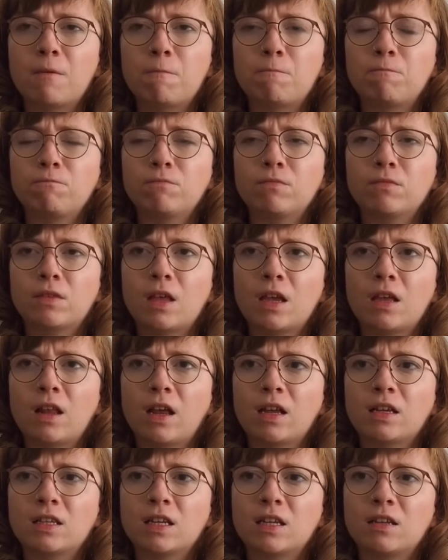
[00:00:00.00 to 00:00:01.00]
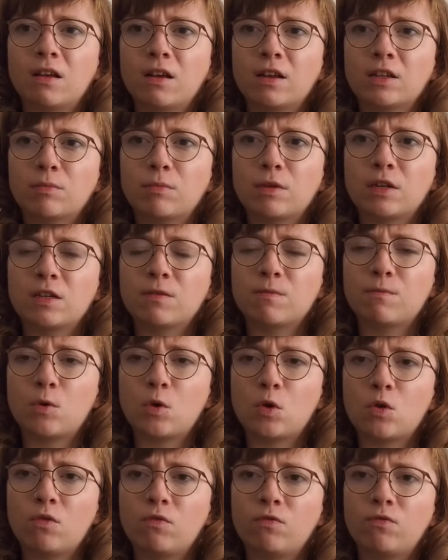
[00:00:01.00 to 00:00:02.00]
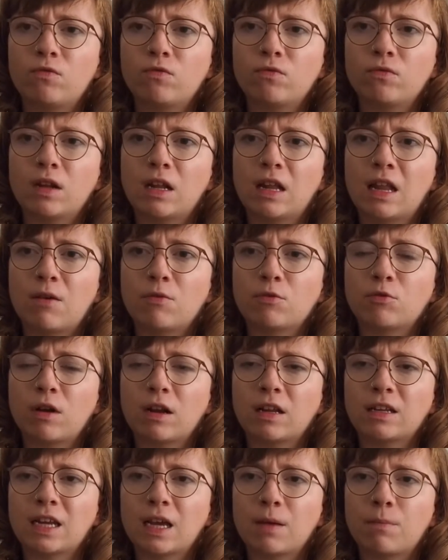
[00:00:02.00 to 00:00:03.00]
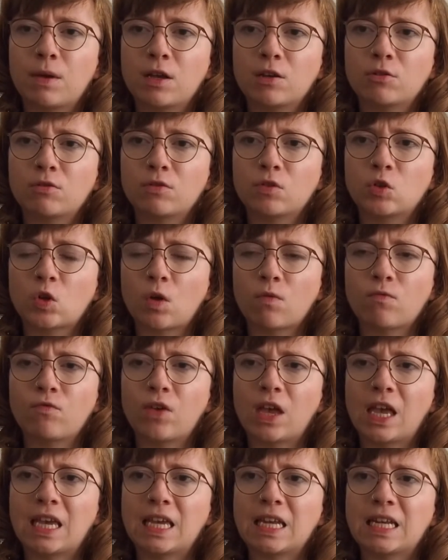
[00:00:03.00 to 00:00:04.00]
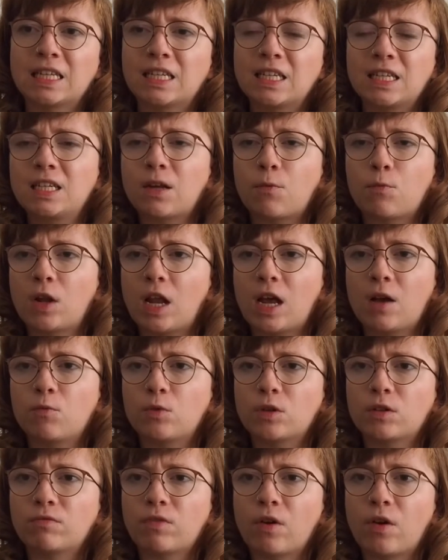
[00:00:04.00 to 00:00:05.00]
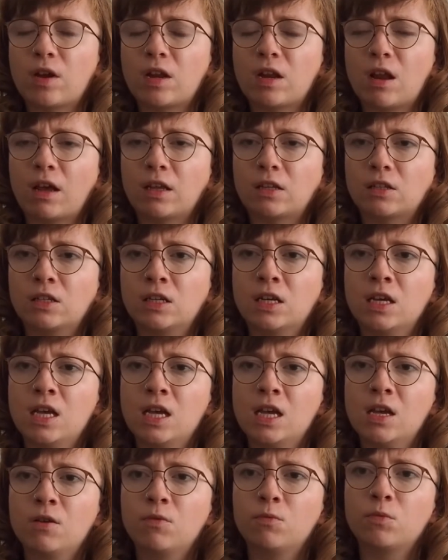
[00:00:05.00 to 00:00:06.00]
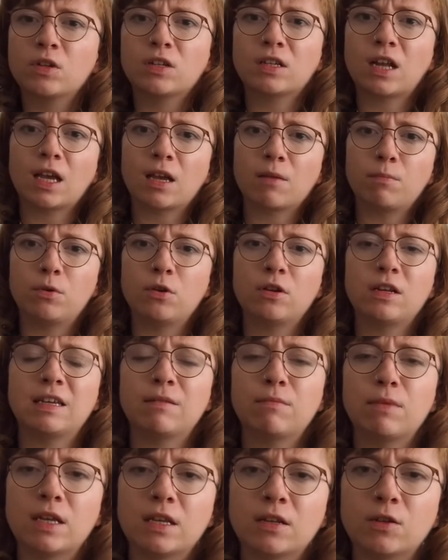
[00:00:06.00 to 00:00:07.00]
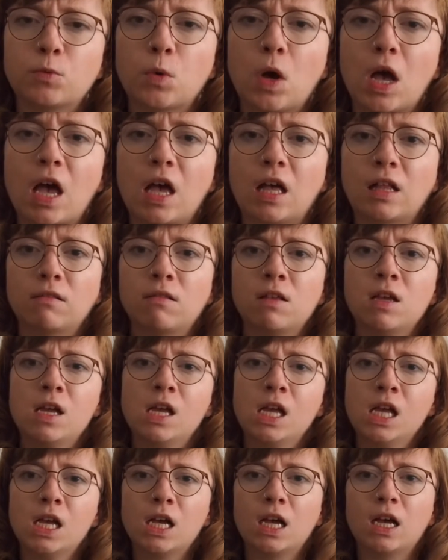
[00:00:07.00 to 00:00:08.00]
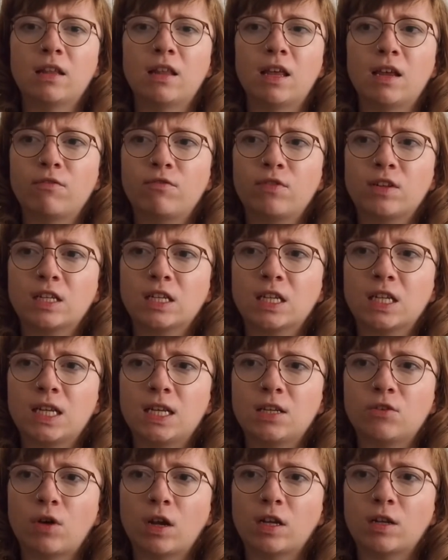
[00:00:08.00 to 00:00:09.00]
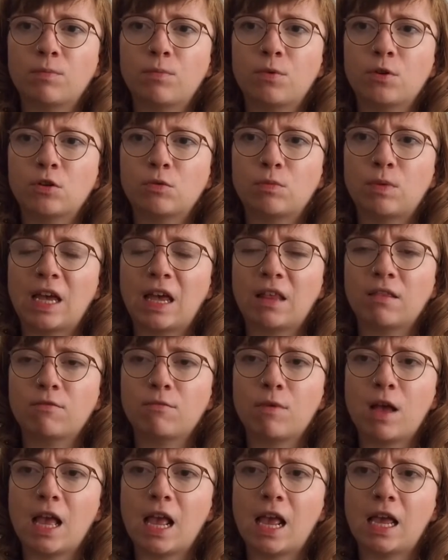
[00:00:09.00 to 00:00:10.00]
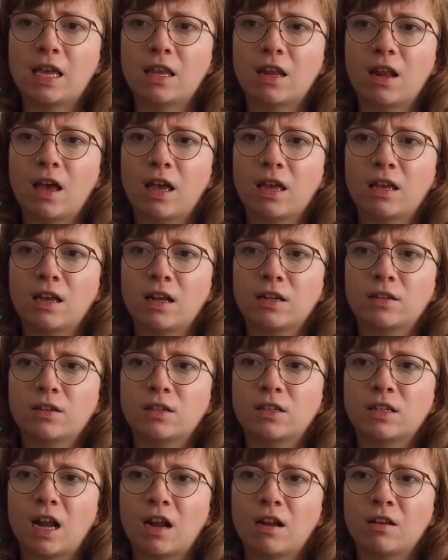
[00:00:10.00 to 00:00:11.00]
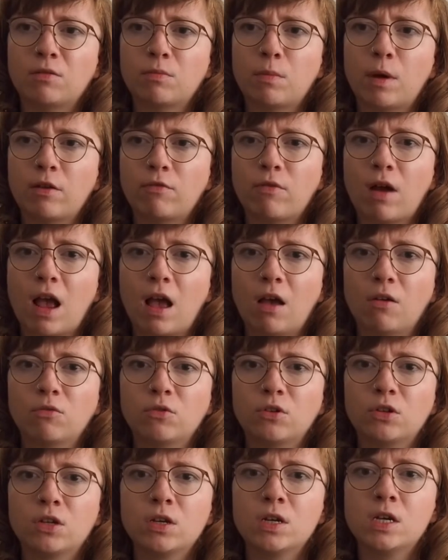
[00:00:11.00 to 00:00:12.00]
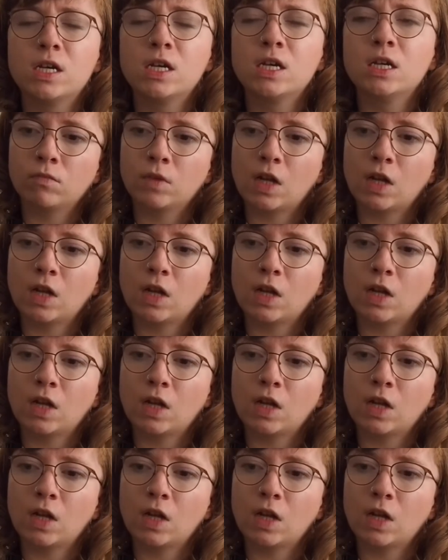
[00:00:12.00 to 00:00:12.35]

They like didn't ask me to move, and they were trying to take a picture or something, and this is someone that wasn't very nice, was like bullying me as well, and they physically tried to push me out of the way, and I had to stand my ground.